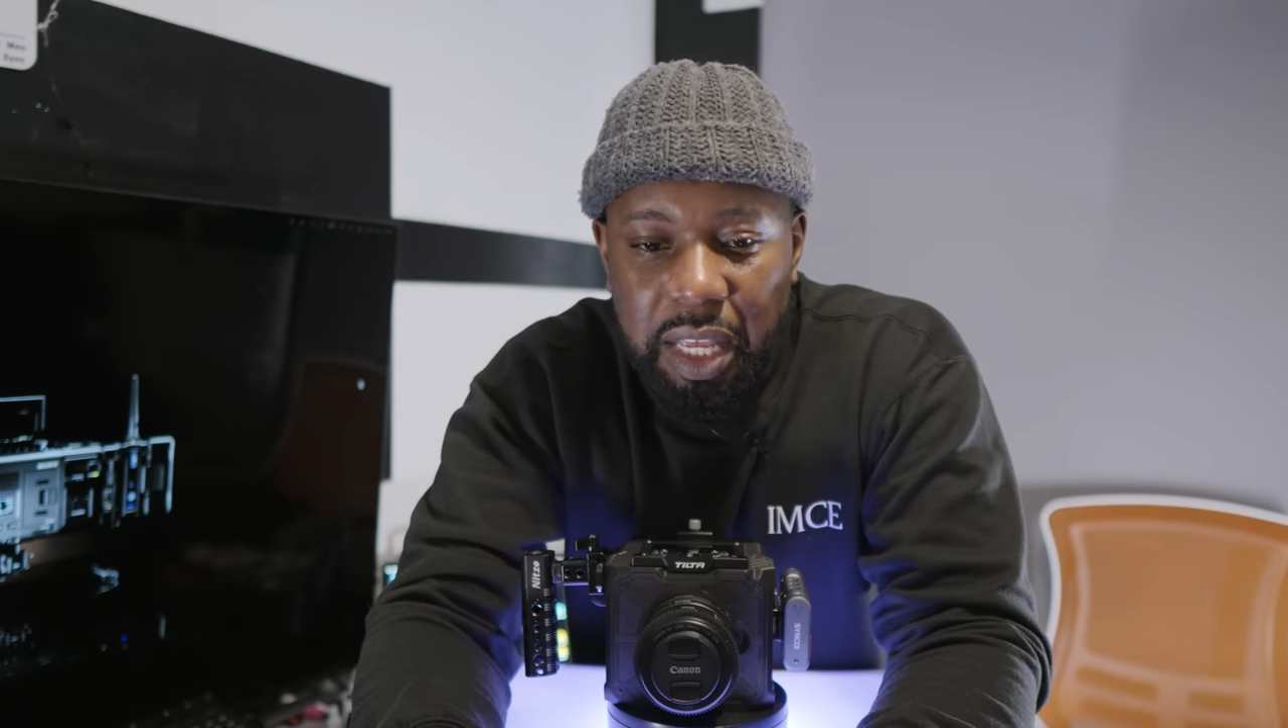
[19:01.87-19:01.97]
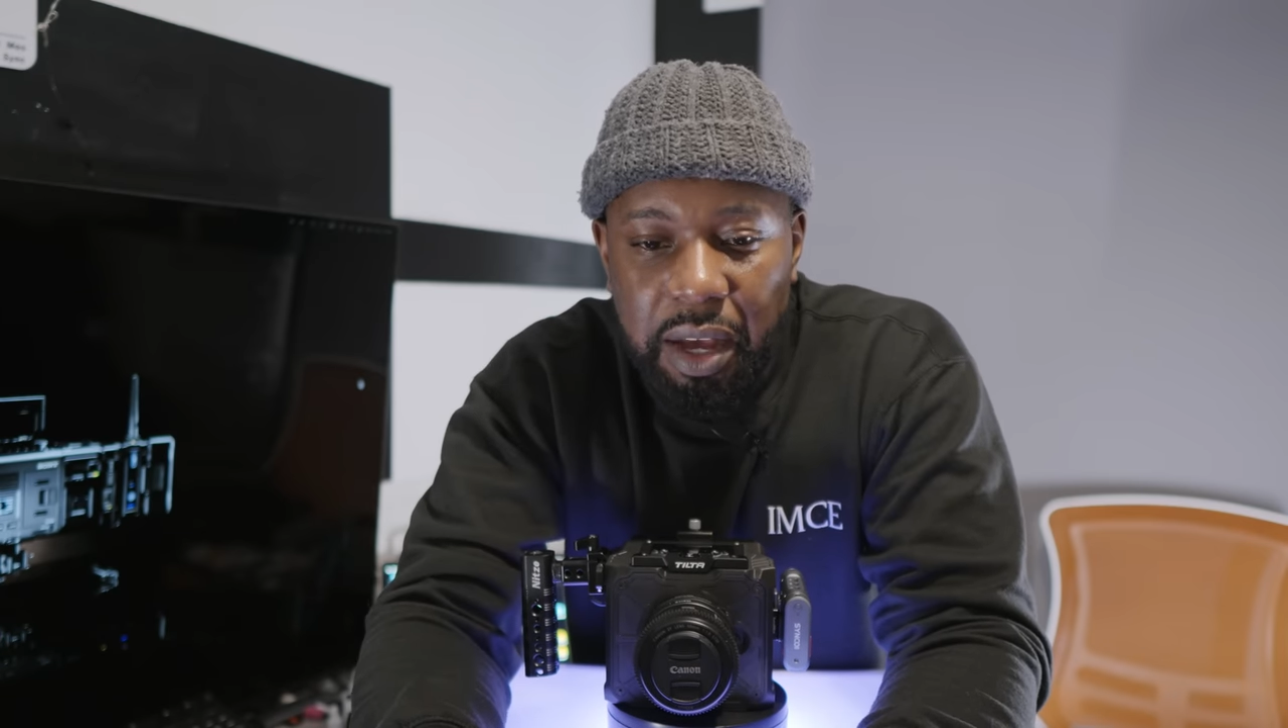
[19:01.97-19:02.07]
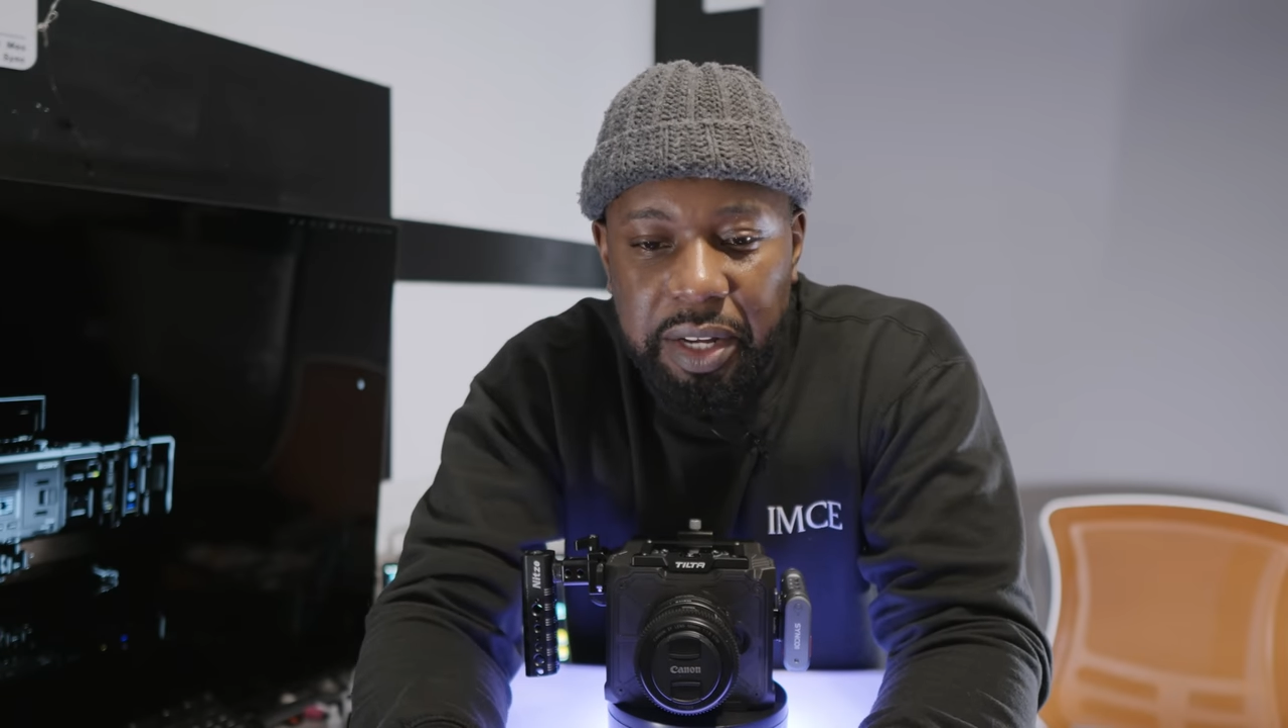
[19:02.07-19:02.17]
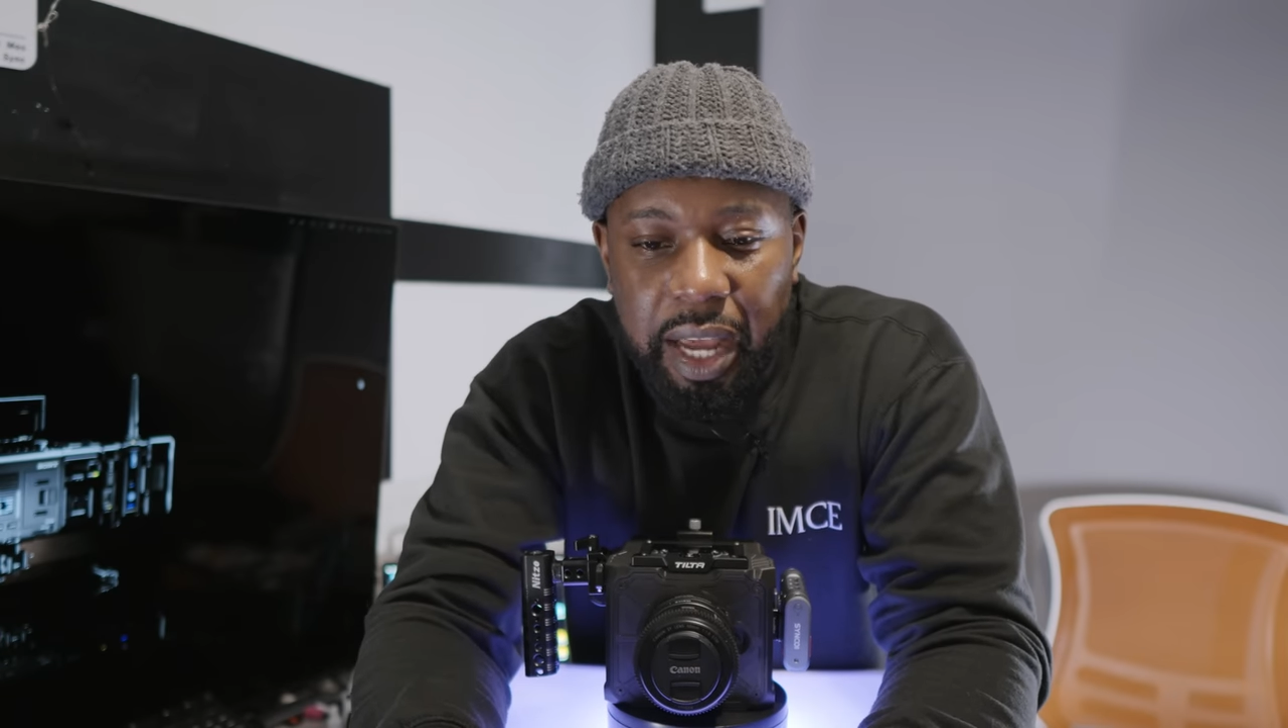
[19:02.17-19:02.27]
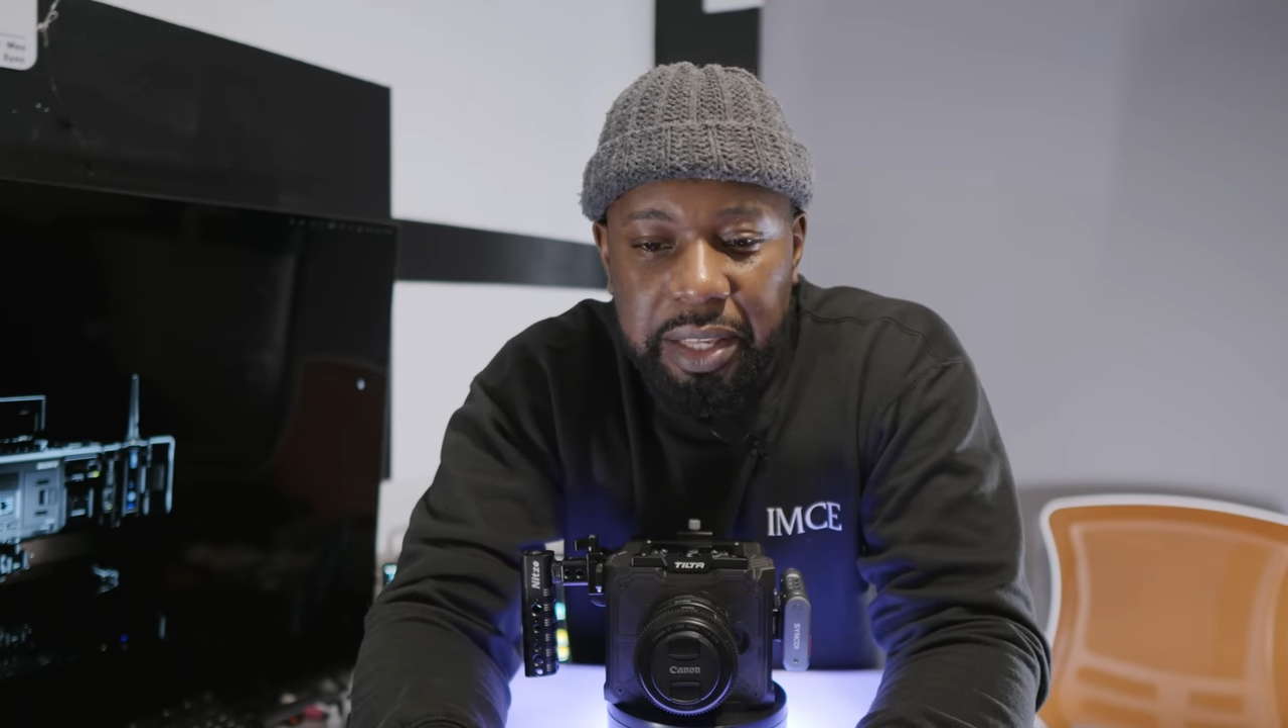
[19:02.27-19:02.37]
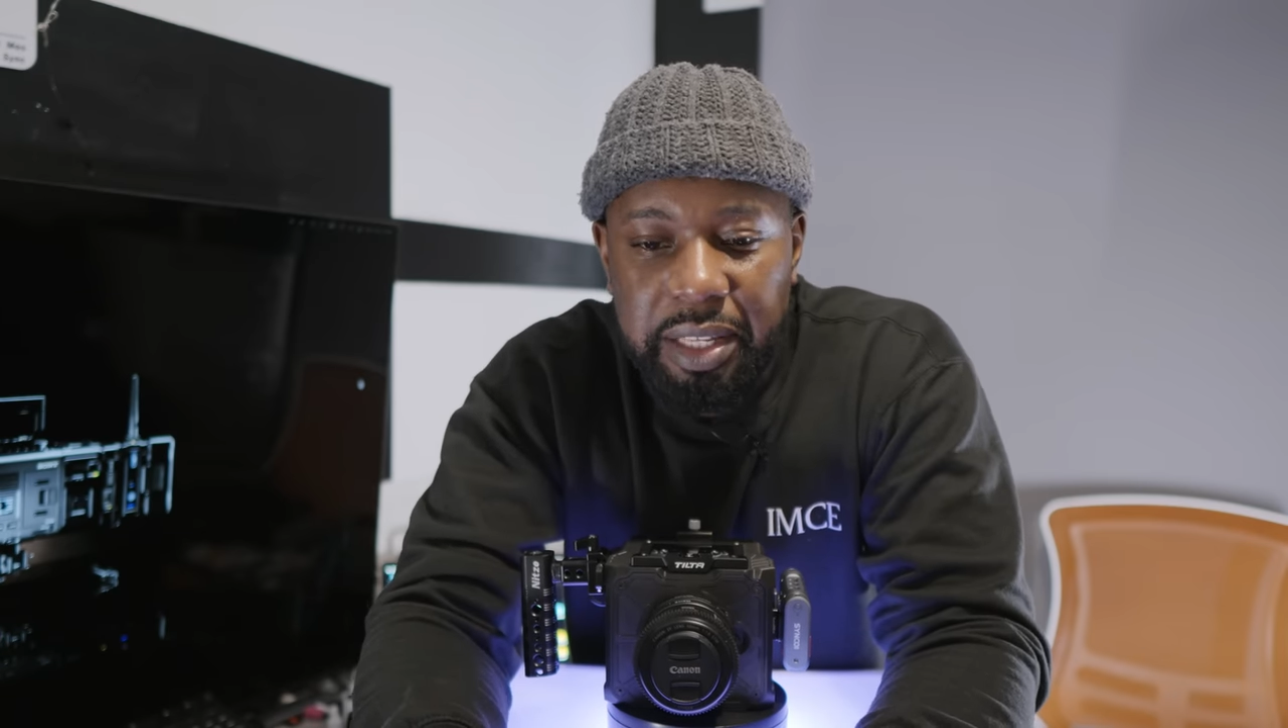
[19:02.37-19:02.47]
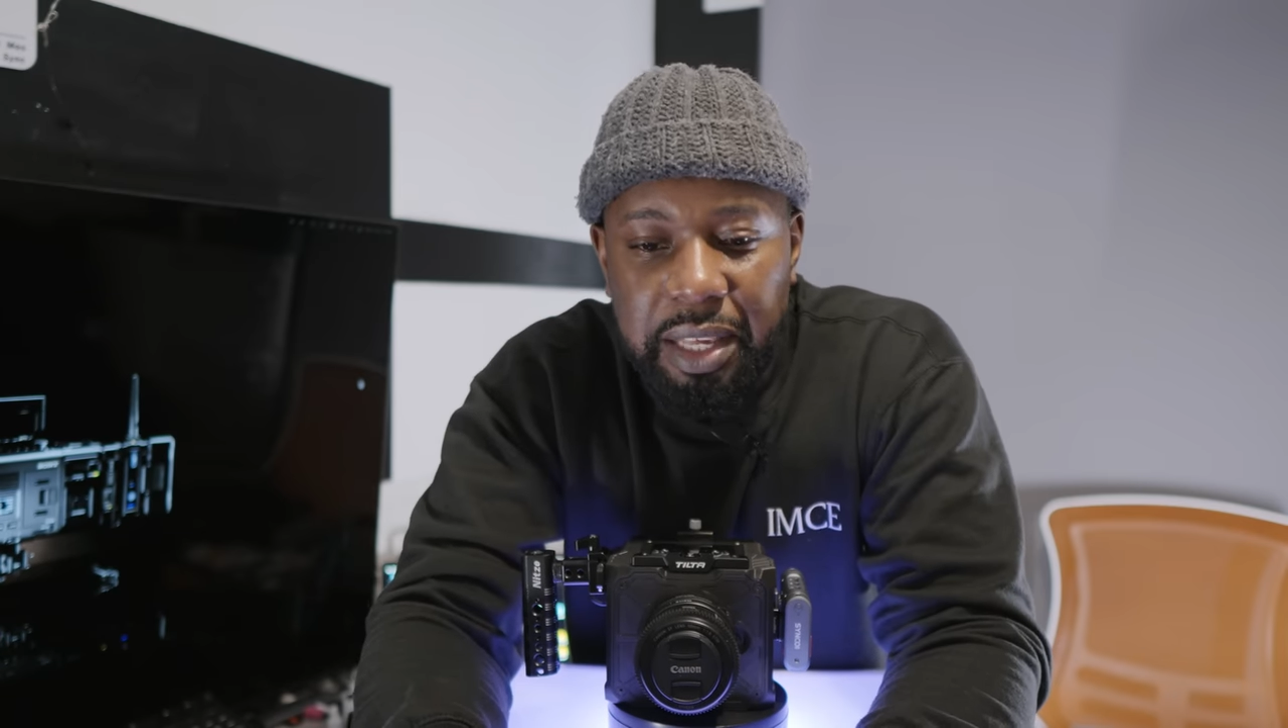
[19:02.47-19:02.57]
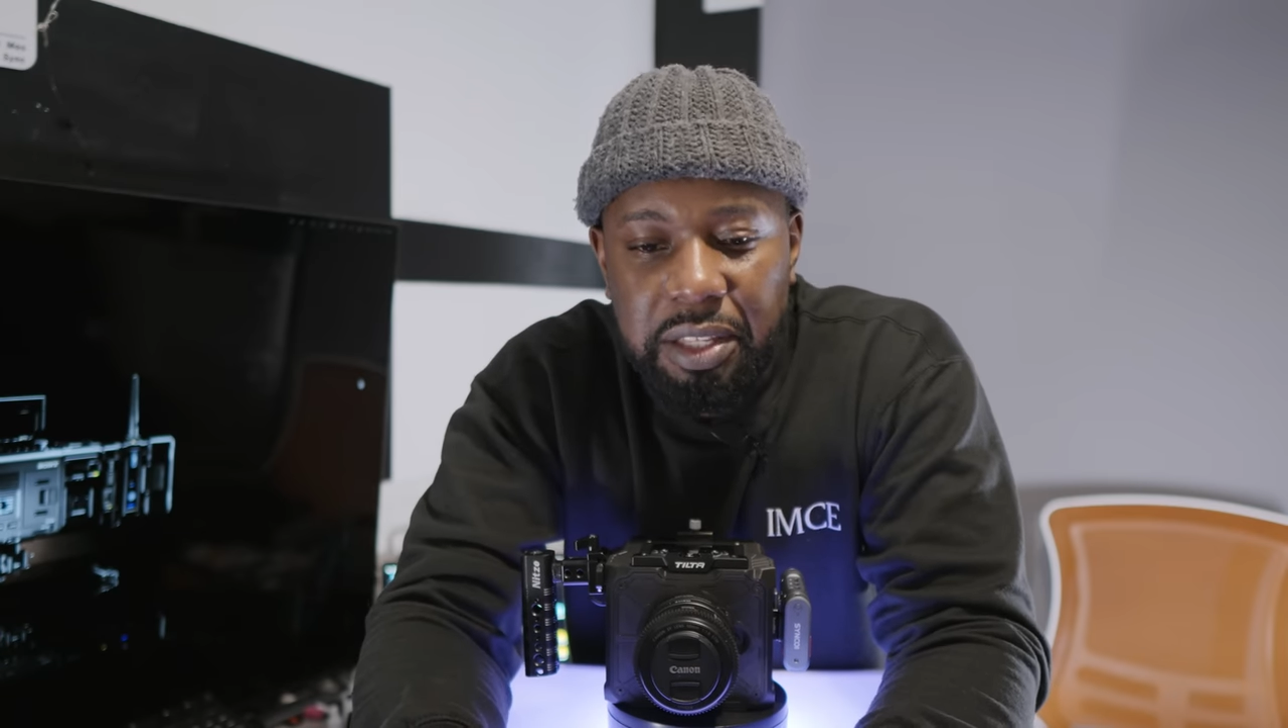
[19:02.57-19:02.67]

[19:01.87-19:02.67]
Okay, so that's